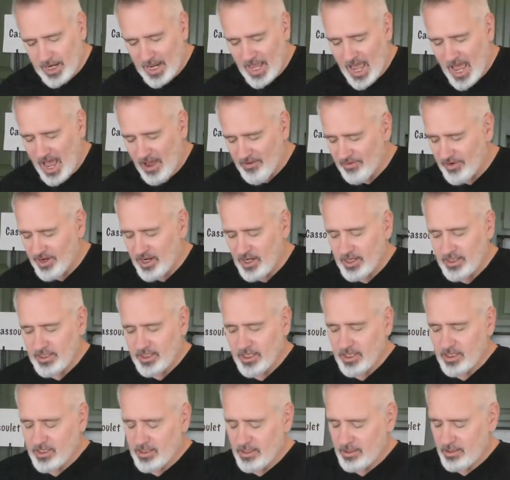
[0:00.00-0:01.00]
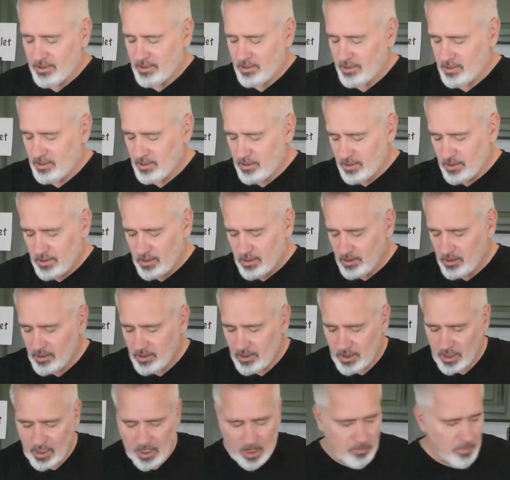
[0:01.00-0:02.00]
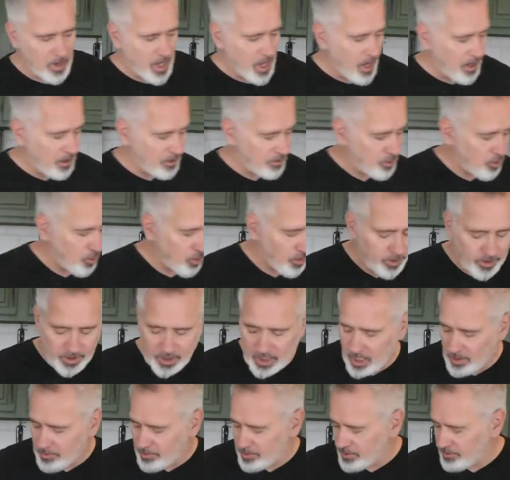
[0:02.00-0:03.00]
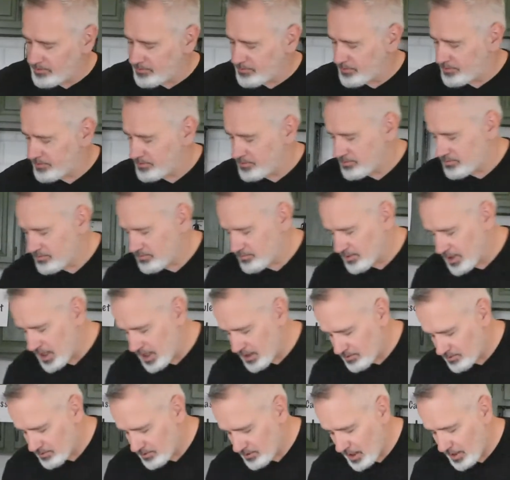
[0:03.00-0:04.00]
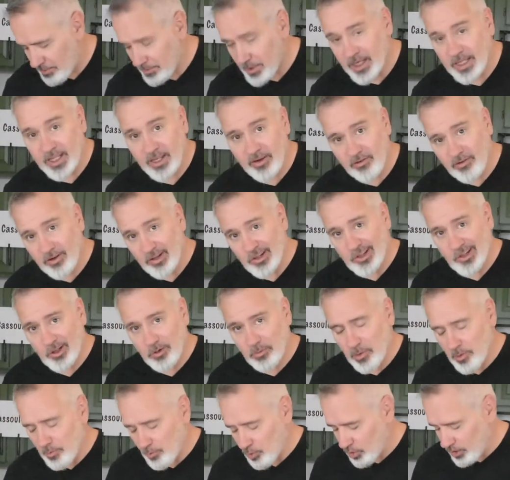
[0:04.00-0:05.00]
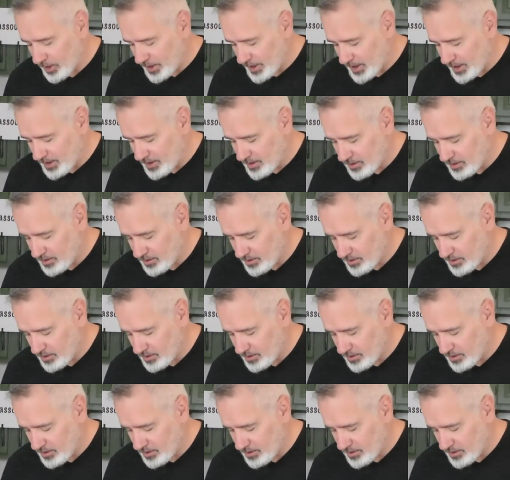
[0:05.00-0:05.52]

a half an onion, about a quarter cup of, well, I'm gonna give it a little bit more heat.